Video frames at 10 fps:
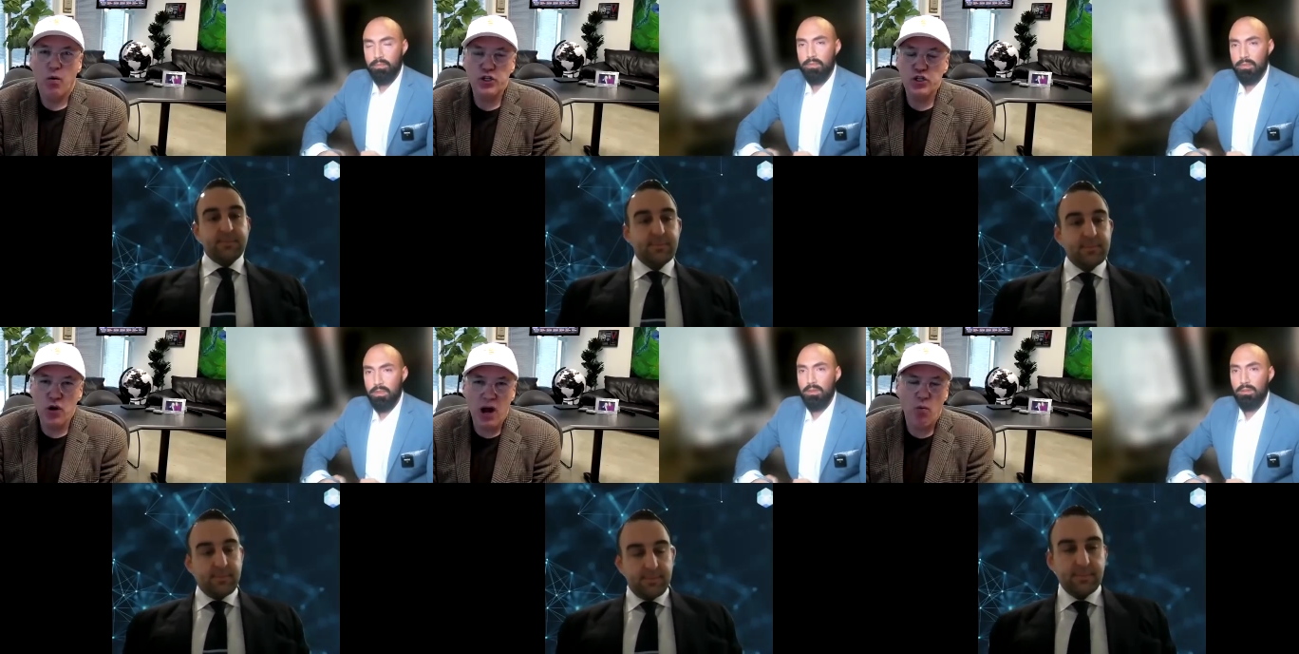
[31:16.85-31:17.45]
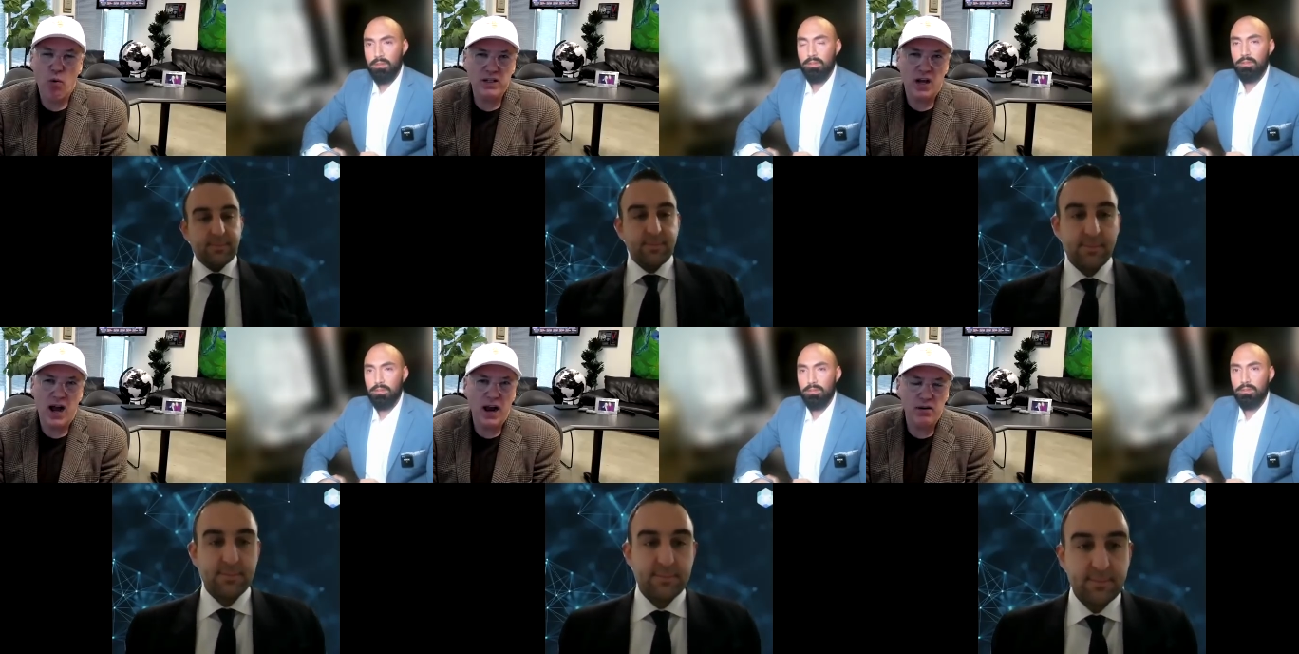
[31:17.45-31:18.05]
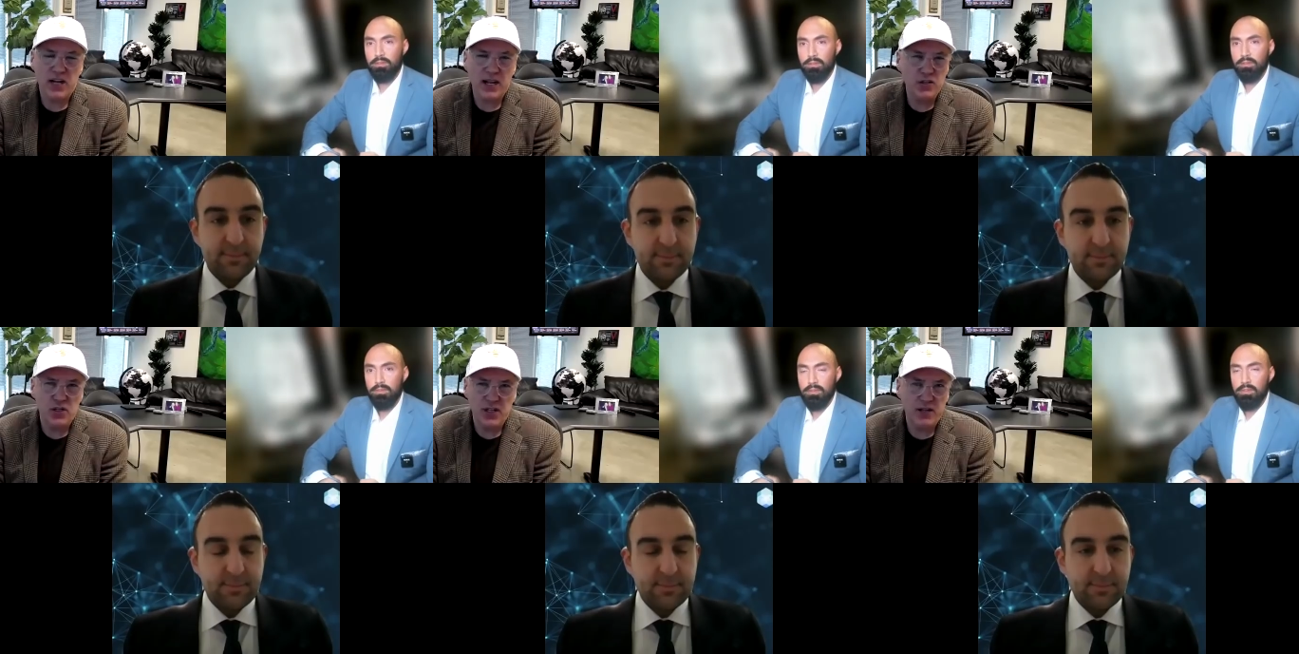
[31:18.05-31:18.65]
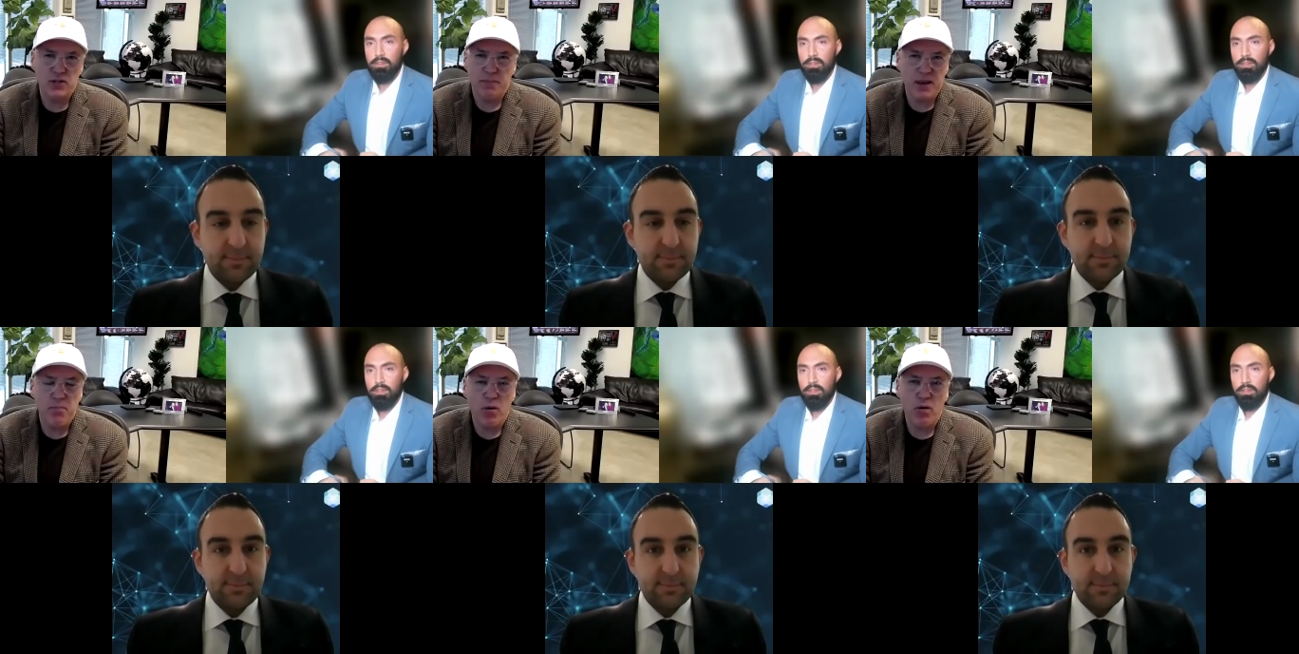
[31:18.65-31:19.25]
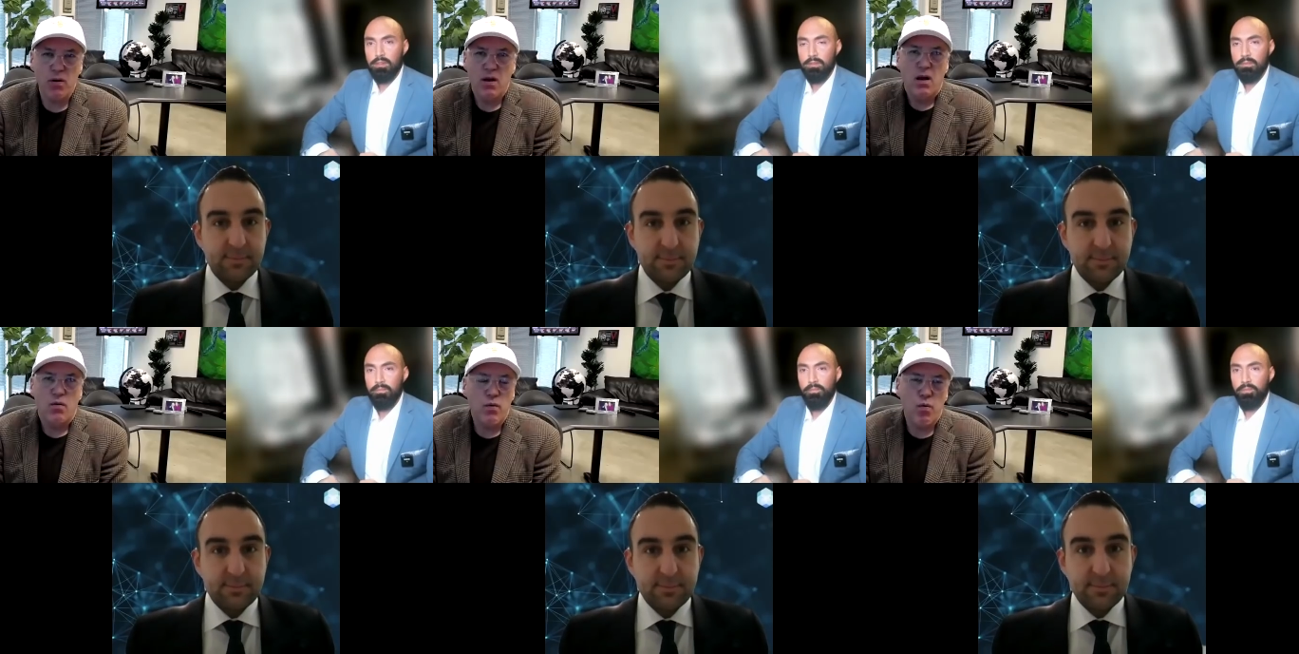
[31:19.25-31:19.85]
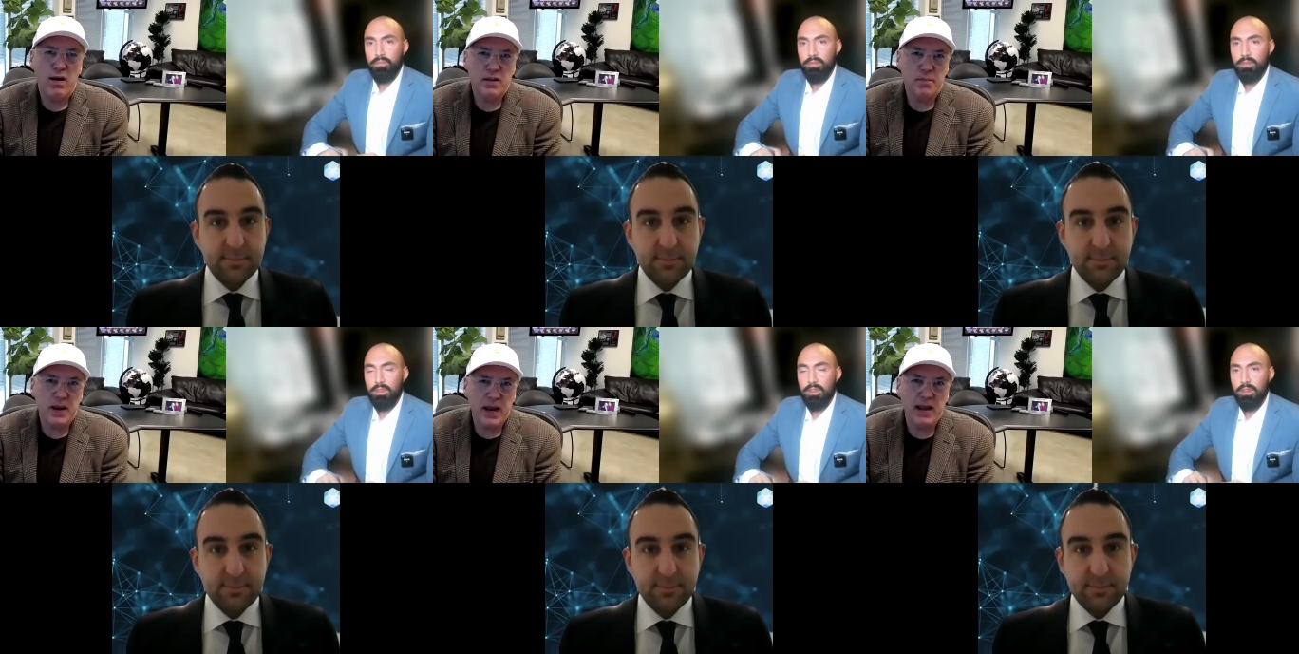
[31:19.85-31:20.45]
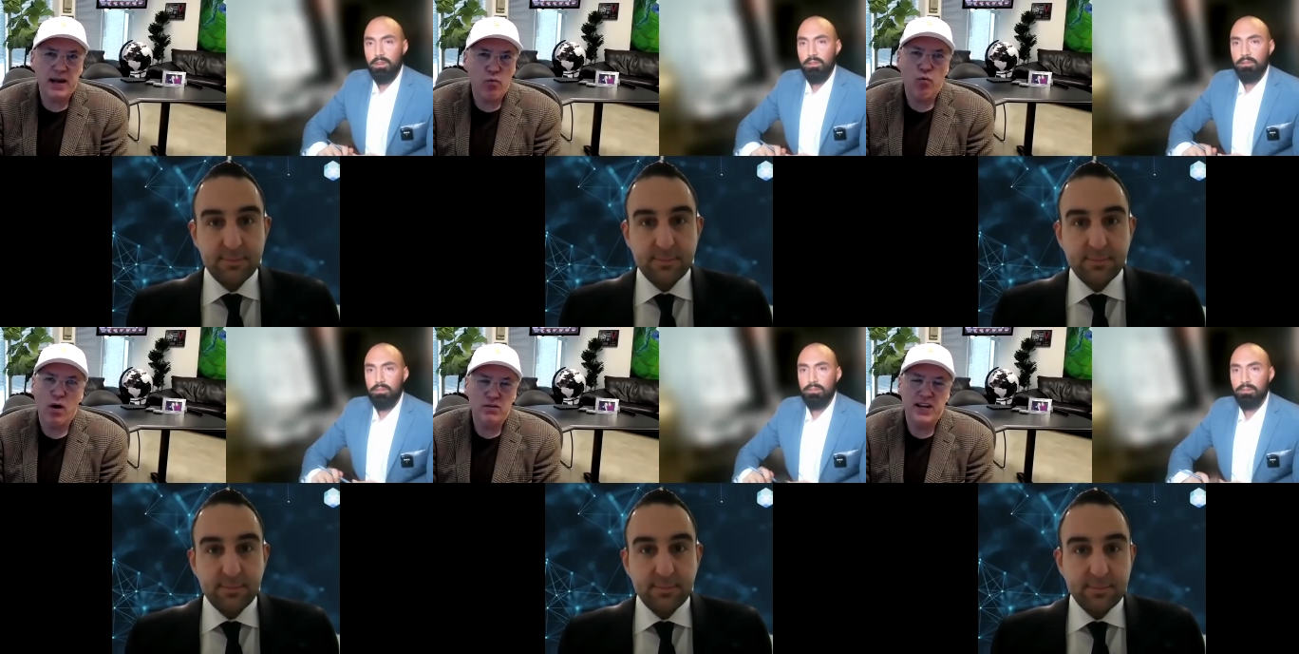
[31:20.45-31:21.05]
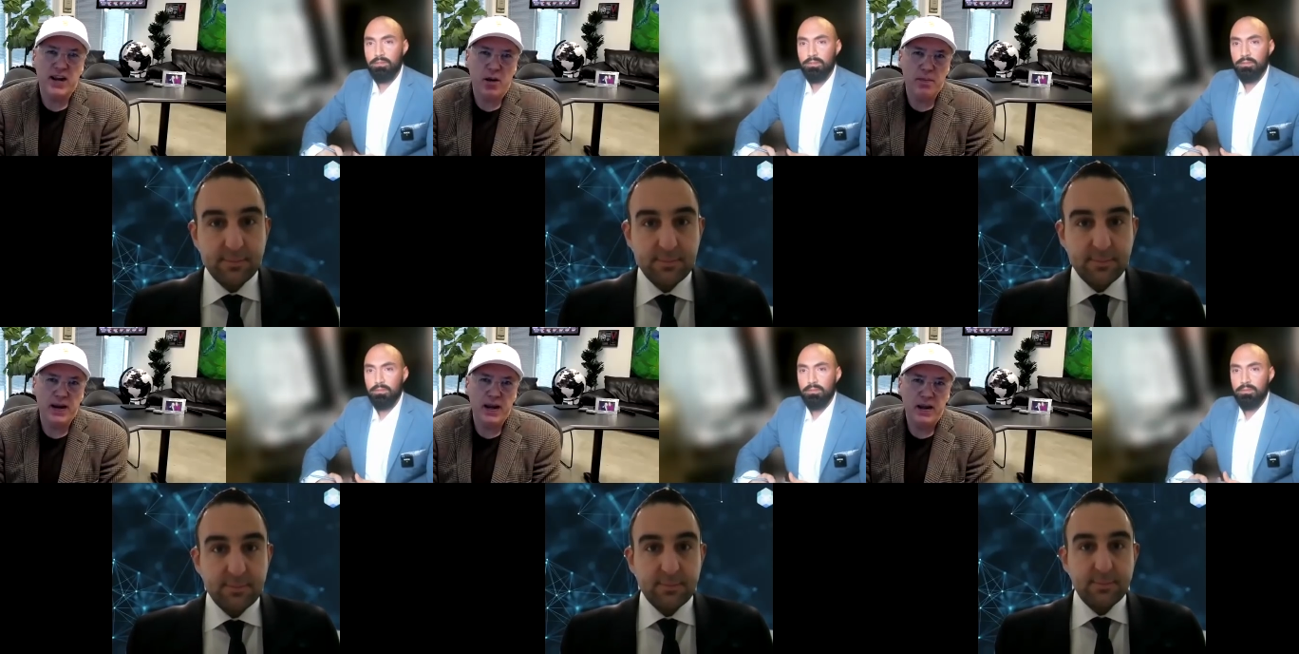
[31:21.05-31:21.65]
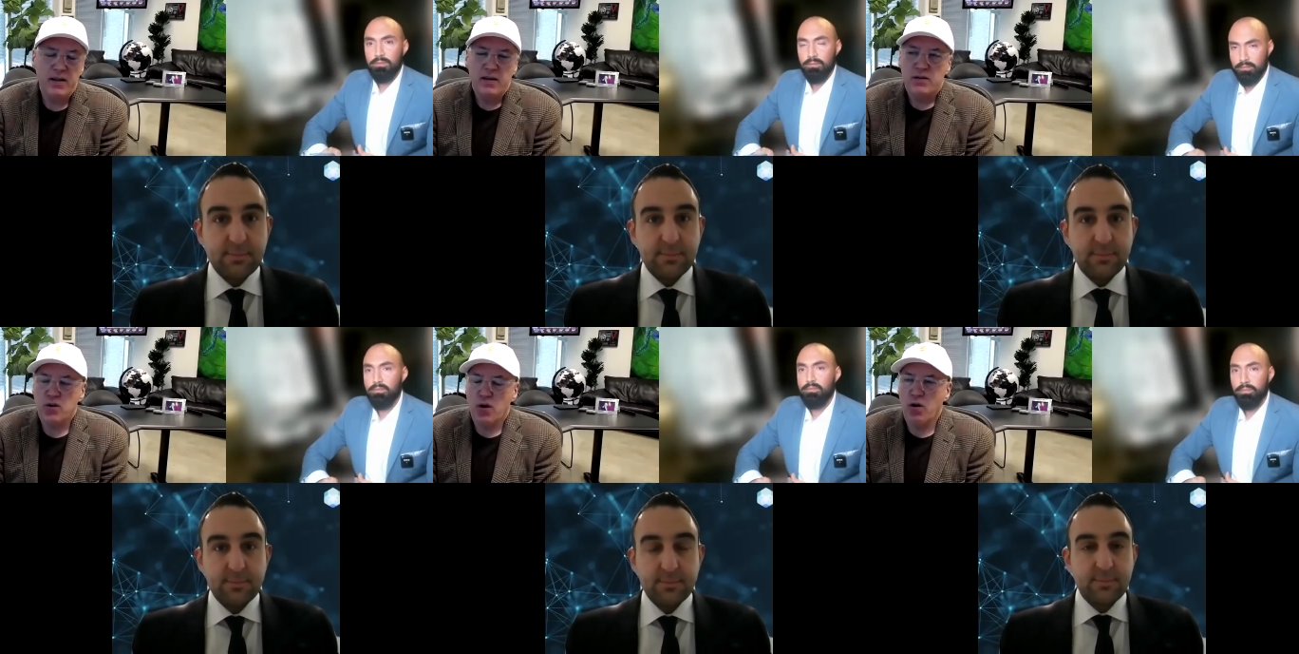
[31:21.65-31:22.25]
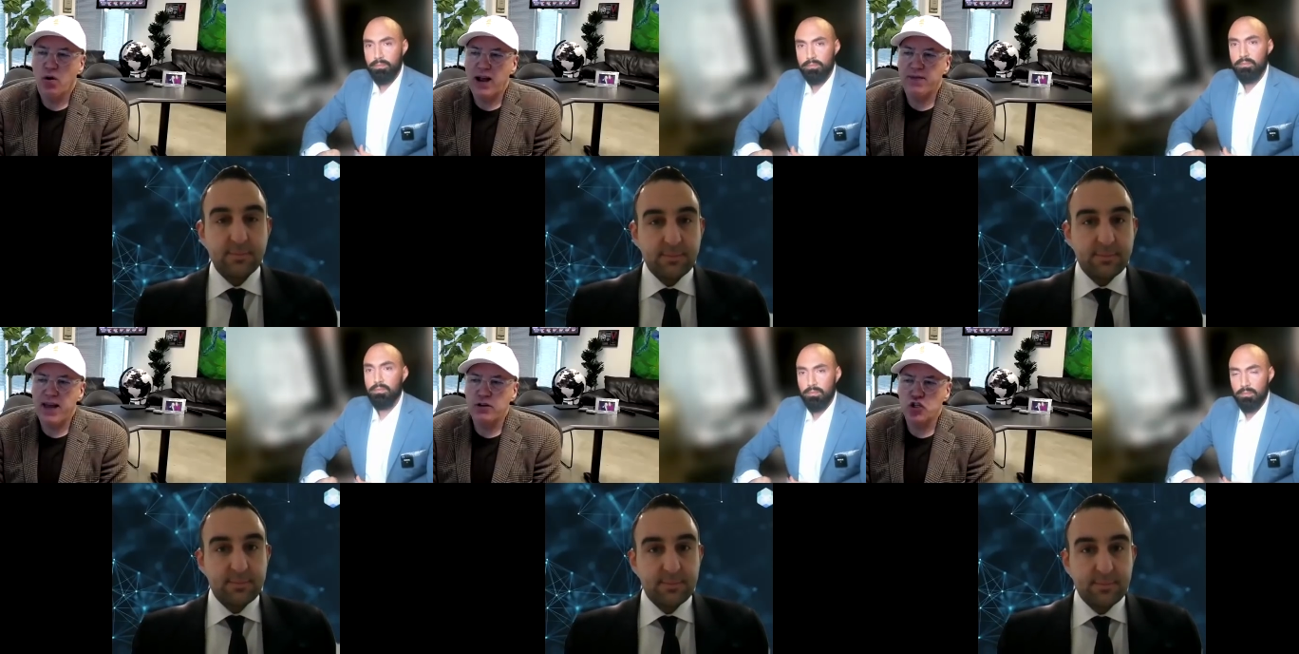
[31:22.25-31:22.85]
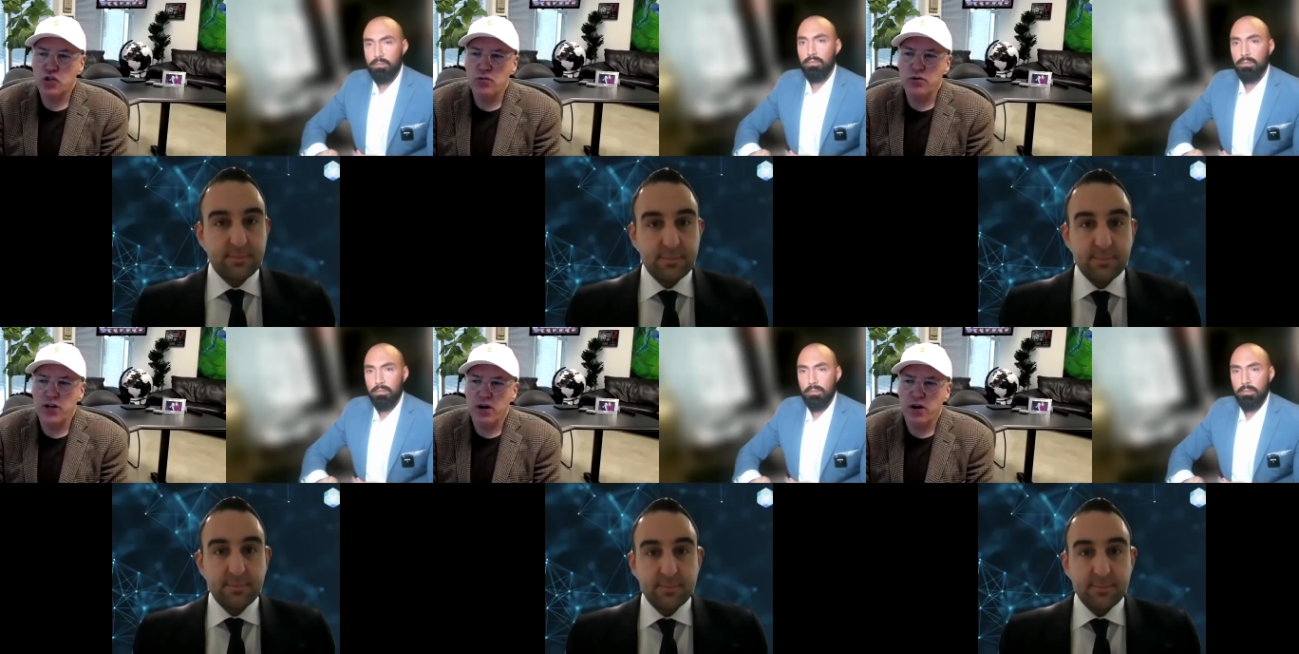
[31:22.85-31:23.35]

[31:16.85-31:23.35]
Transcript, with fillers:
Speaker 1: We do not want to hire tons and tons of people. We want to be like a royalty company. So at that June